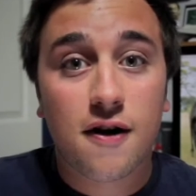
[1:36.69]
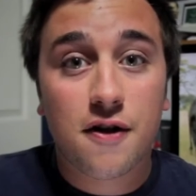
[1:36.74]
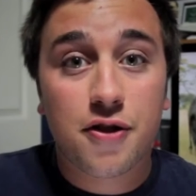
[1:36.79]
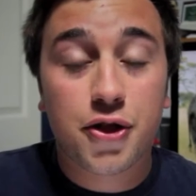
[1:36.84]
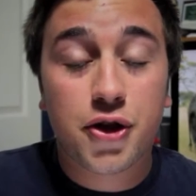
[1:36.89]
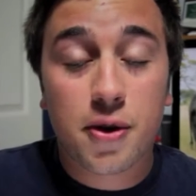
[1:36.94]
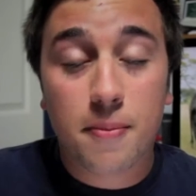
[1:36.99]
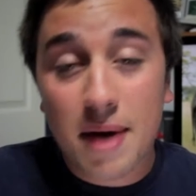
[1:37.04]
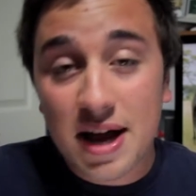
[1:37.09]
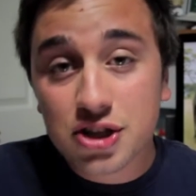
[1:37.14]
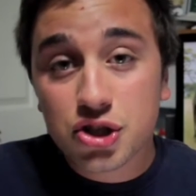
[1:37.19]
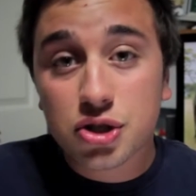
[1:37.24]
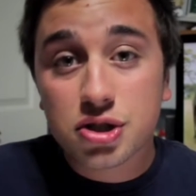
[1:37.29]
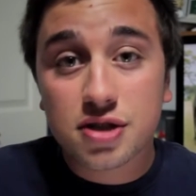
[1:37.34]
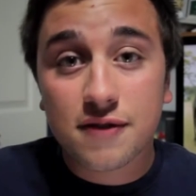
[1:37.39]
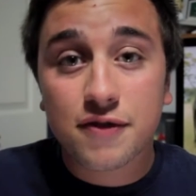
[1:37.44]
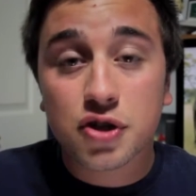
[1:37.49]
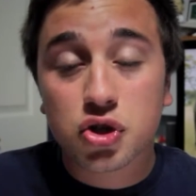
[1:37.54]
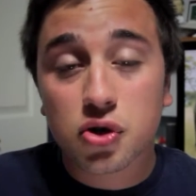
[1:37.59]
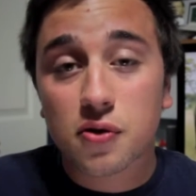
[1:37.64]
The dimensions
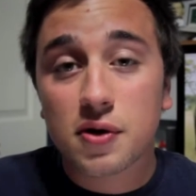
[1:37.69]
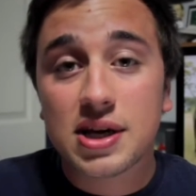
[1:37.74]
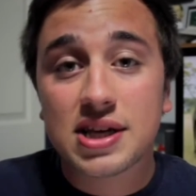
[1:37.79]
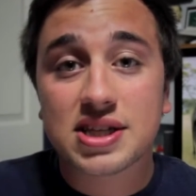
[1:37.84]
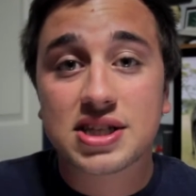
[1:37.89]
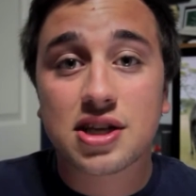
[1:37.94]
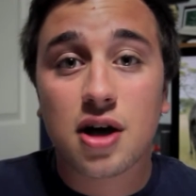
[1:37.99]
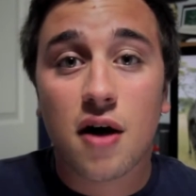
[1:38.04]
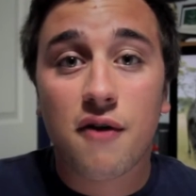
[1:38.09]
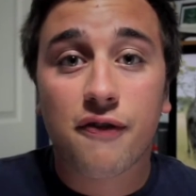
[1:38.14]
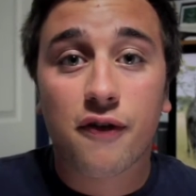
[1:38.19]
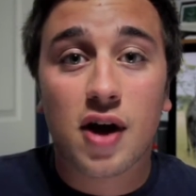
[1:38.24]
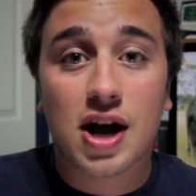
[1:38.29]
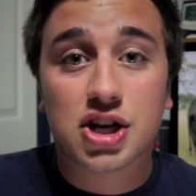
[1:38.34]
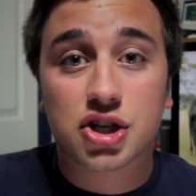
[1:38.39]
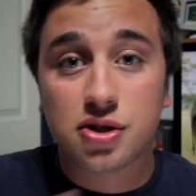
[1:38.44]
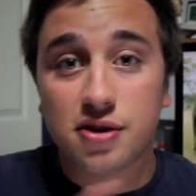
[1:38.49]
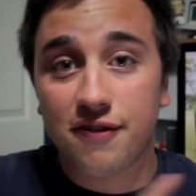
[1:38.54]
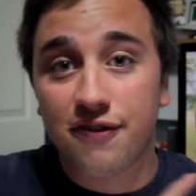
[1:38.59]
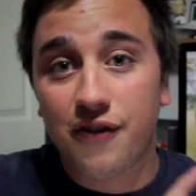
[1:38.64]
of the screen itself are
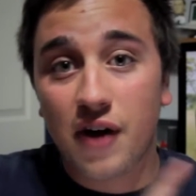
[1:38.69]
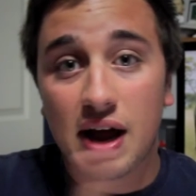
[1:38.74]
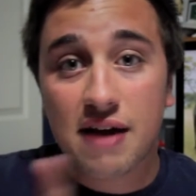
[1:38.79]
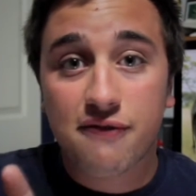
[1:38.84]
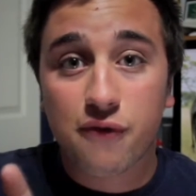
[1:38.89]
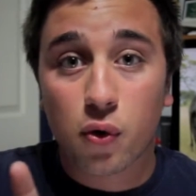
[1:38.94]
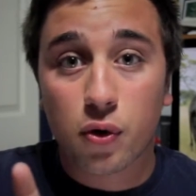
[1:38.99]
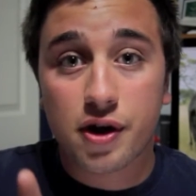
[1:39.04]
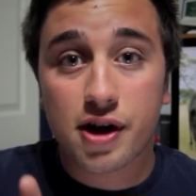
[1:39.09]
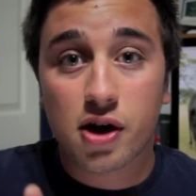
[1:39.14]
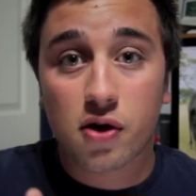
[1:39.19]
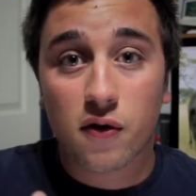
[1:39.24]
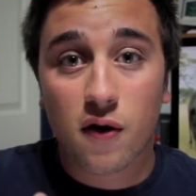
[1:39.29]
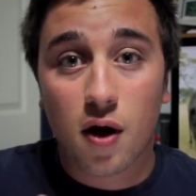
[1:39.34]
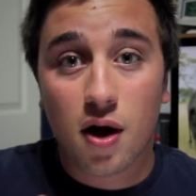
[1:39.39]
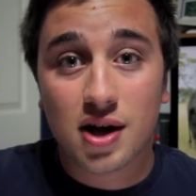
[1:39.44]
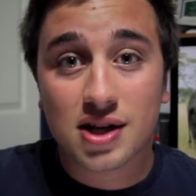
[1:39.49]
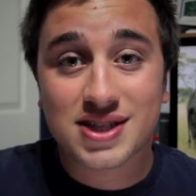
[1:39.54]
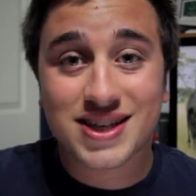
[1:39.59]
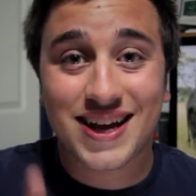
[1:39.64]
actually 540
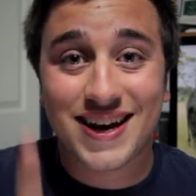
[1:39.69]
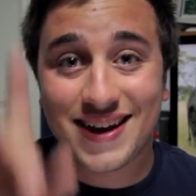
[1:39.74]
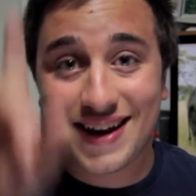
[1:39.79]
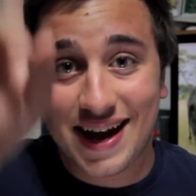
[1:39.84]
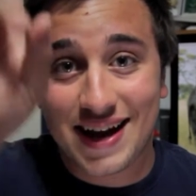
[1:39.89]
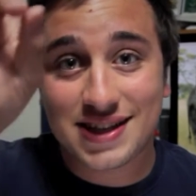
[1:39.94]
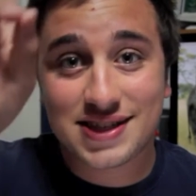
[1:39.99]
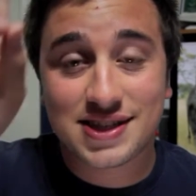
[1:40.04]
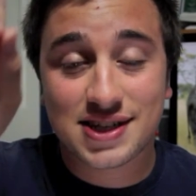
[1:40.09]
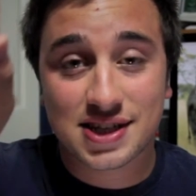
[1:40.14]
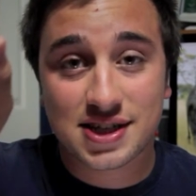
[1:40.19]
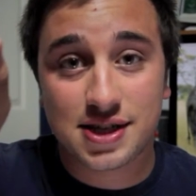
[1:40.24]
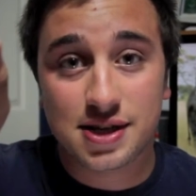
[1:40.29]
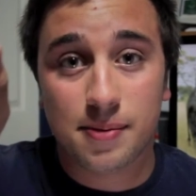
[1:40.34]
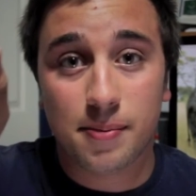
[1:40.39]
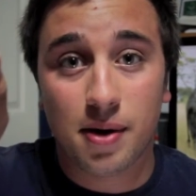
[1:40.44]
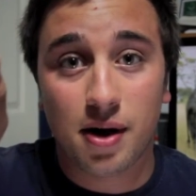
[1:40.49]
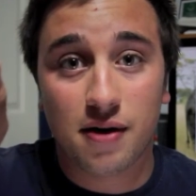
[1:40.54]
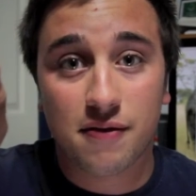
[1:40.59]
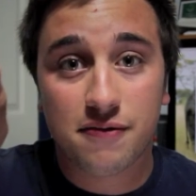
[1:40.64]
across and 960
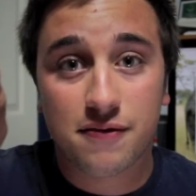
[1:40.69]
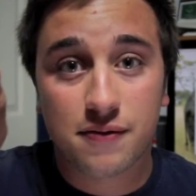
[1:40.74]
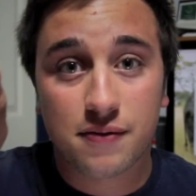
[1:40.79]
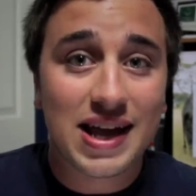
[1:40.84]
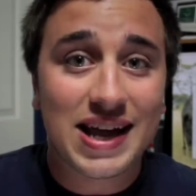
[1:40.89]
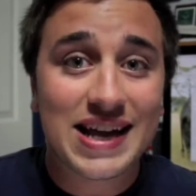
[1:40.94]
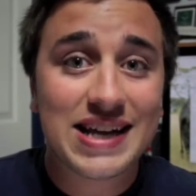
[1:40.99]
above.